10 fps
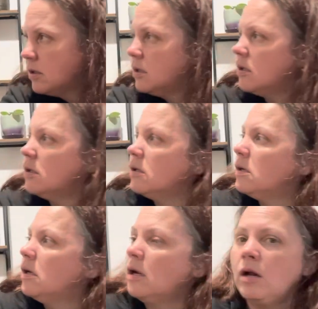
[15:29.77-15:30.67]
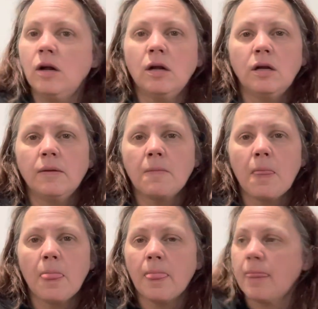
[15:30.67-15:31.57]

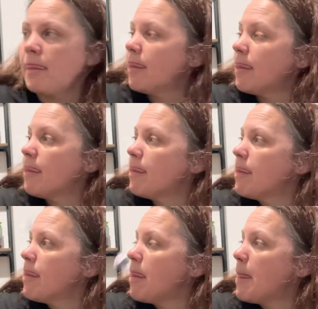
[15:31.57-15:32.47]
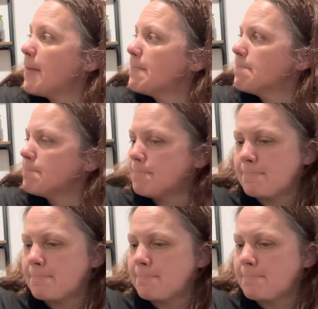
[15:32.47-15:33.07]
[no speech]